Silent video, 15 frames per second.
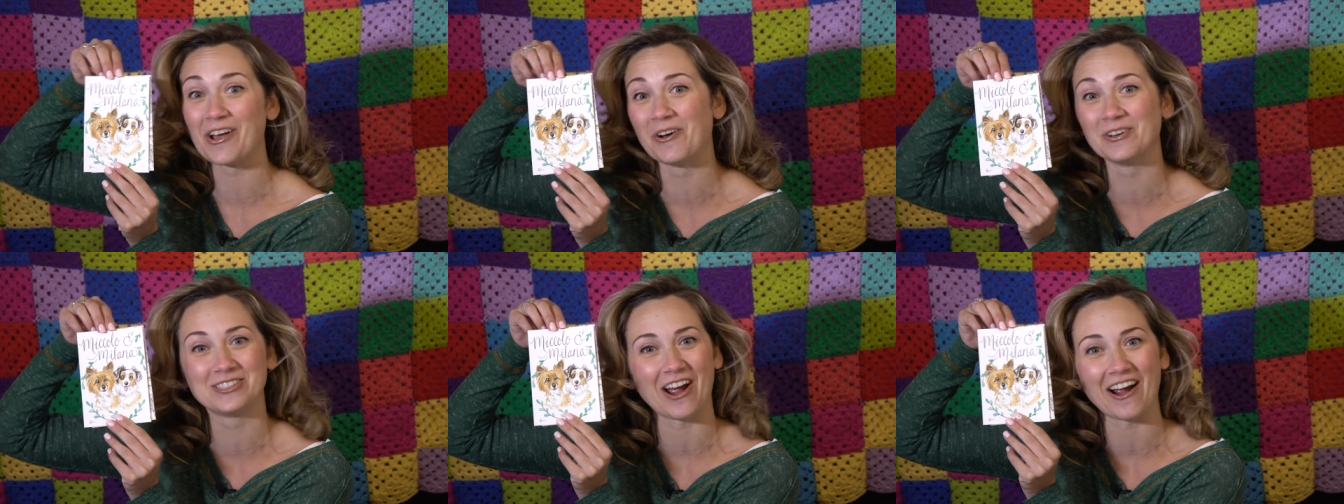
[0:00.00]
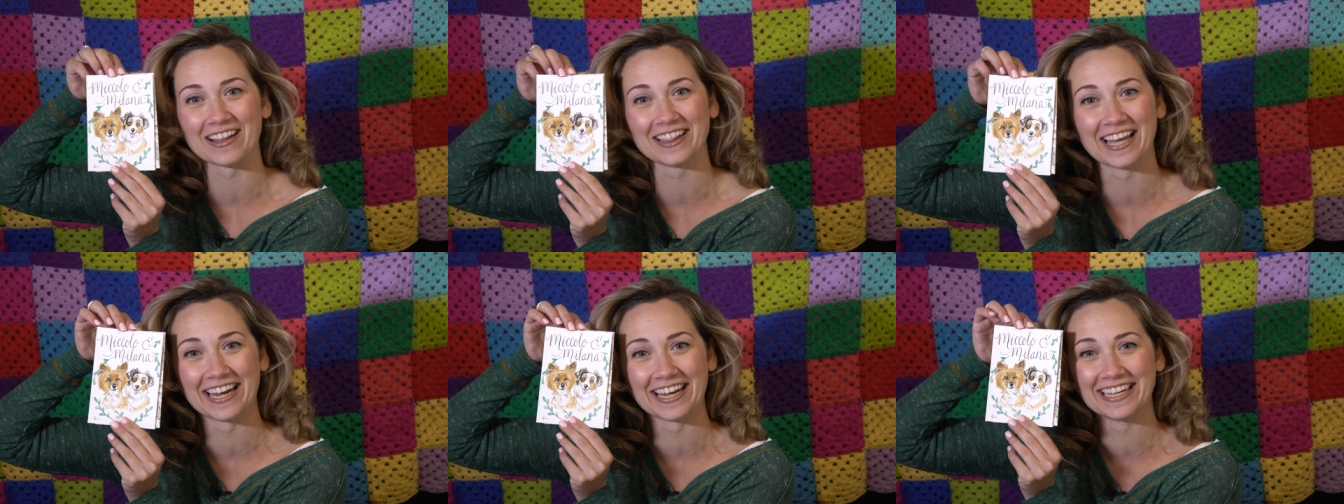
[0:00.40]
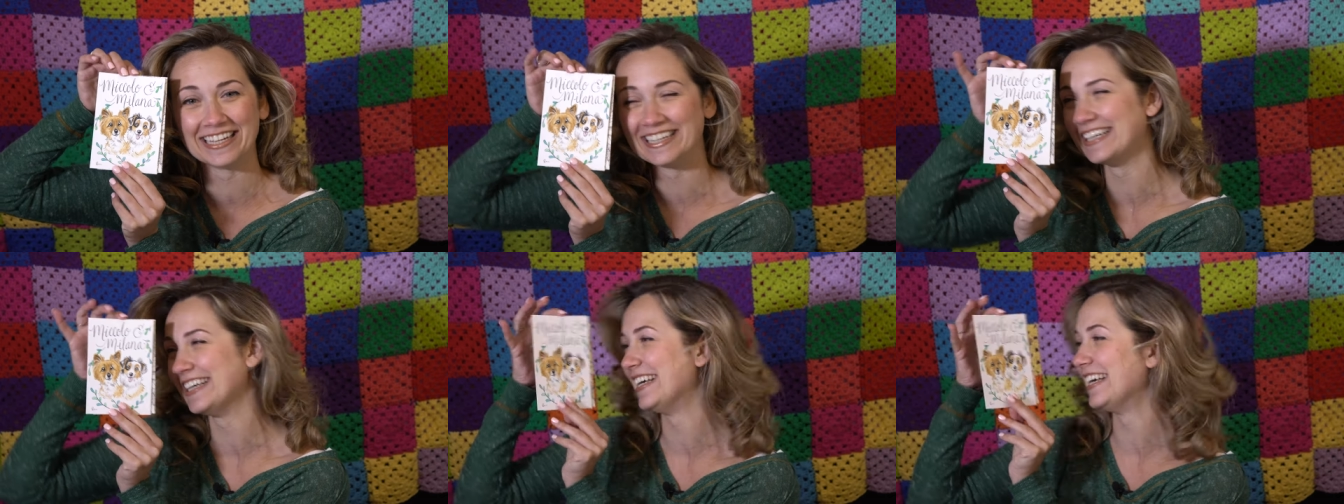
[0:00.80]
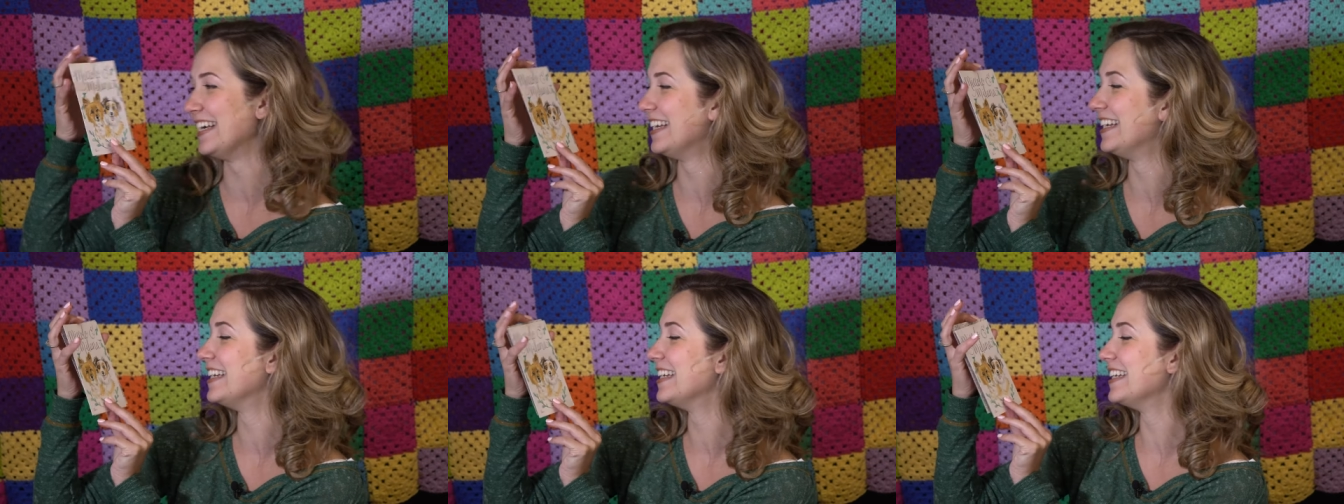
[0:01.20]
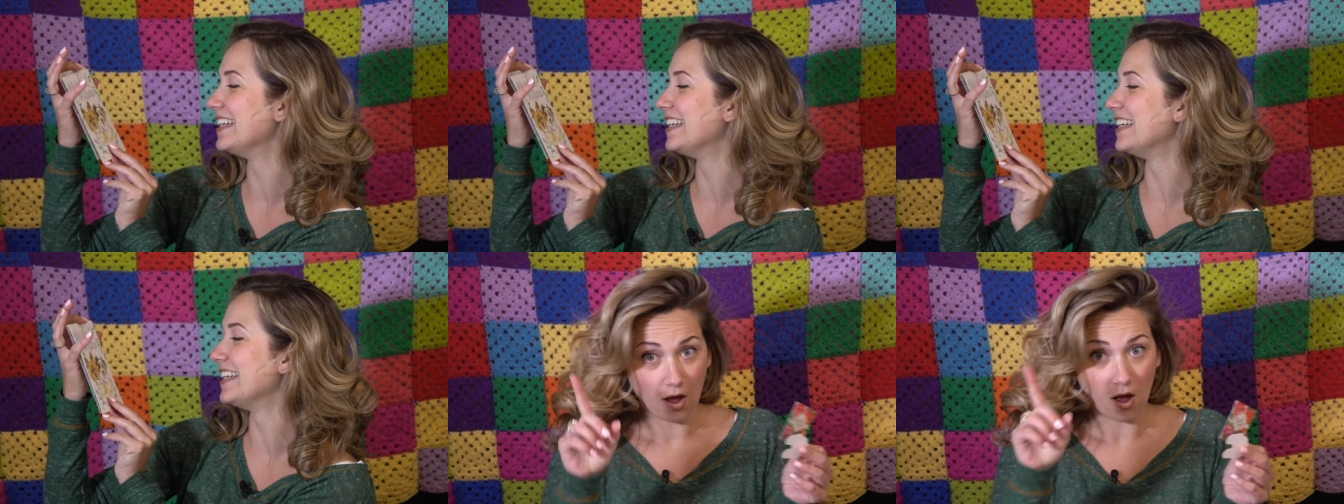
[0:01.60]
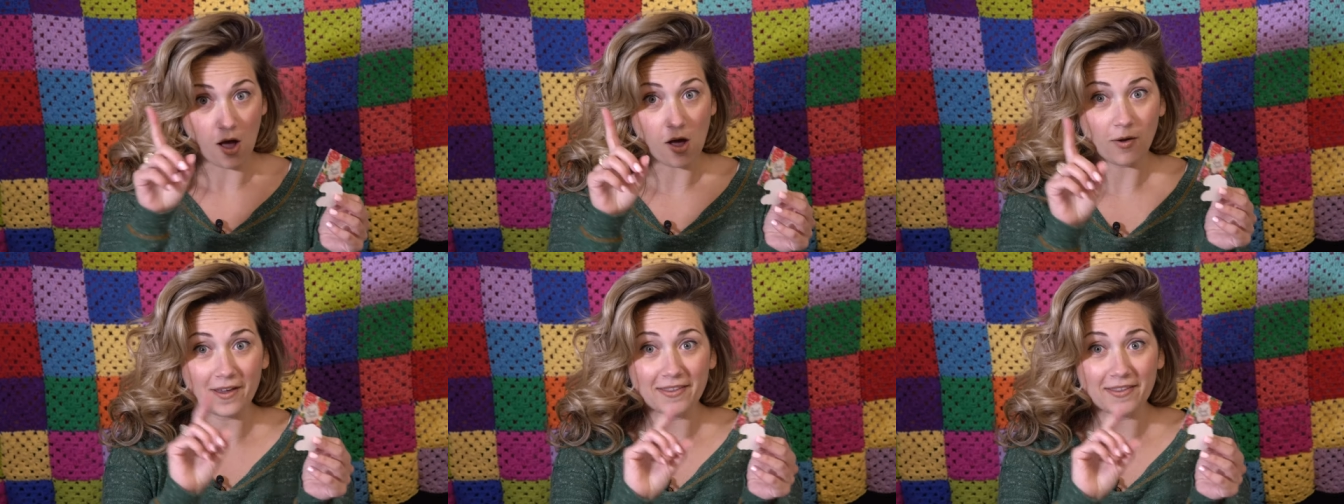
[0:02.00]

so darling. Oh,